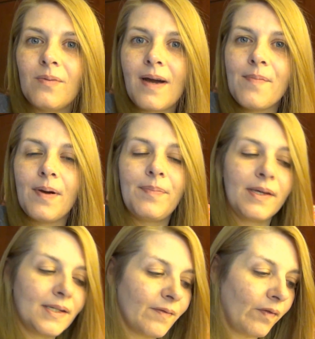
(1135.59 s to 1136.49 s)
wrap up
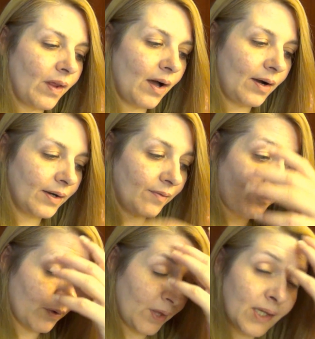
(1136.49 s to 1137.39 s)
this vlog
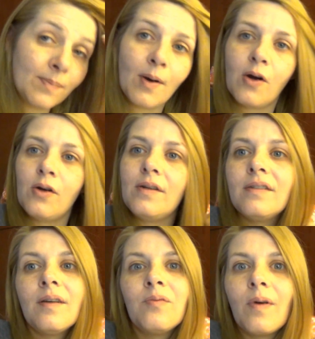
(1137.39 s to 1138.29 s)
for this
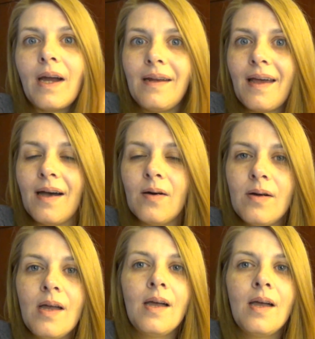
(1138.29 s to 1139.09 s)
part right now.